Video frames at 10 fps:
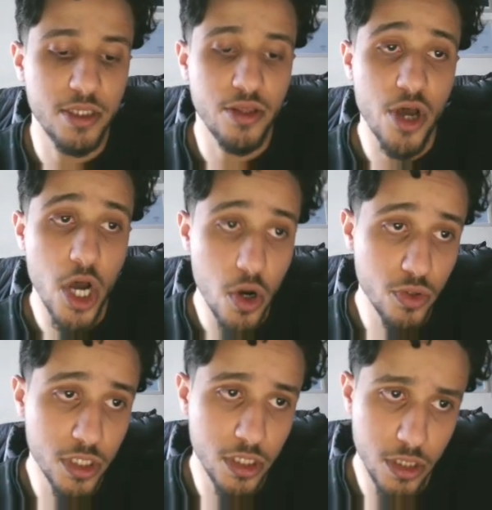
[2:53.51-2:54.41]
the
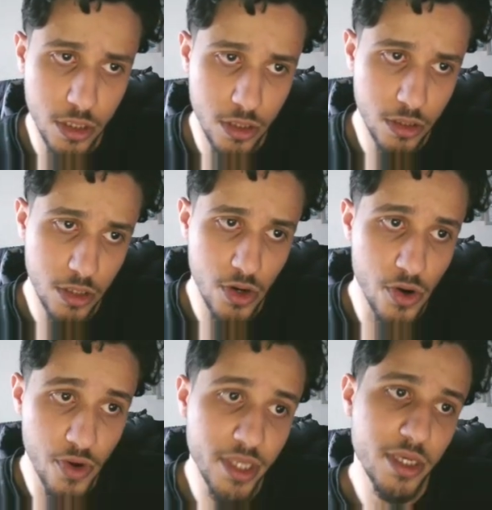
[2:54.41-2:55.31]
host
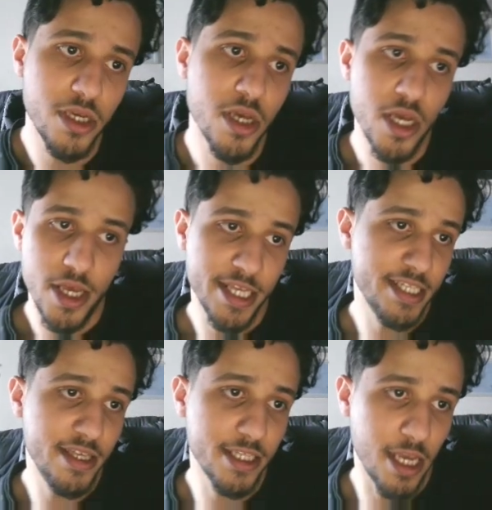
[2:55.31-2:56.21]
already
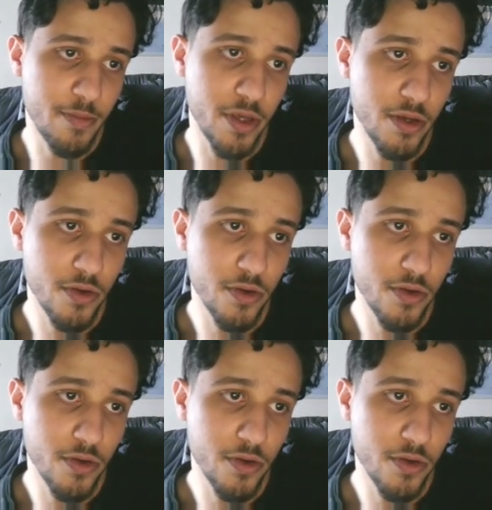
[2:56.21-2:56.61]
is this IP.